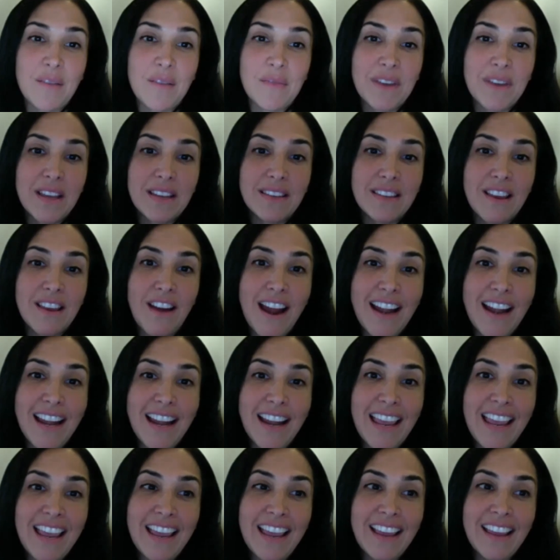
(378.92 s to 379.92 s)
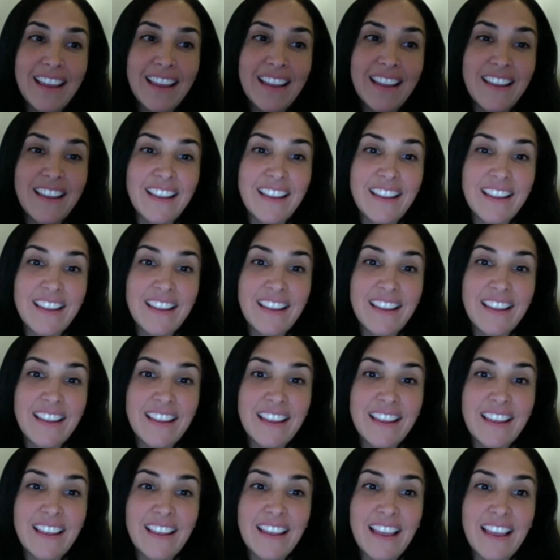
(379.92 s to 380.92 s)
Is there anything
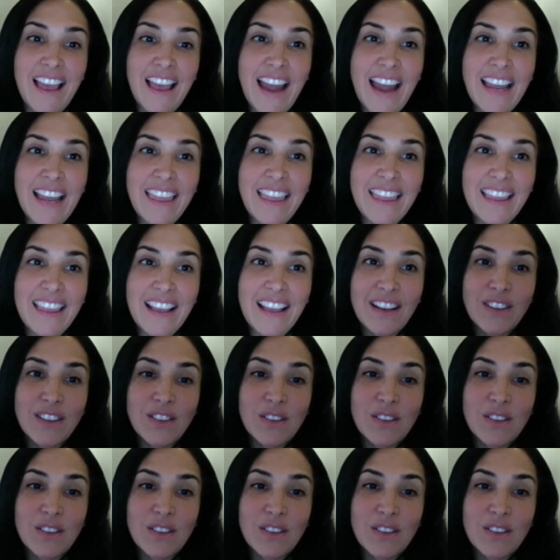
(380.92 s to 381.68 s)
else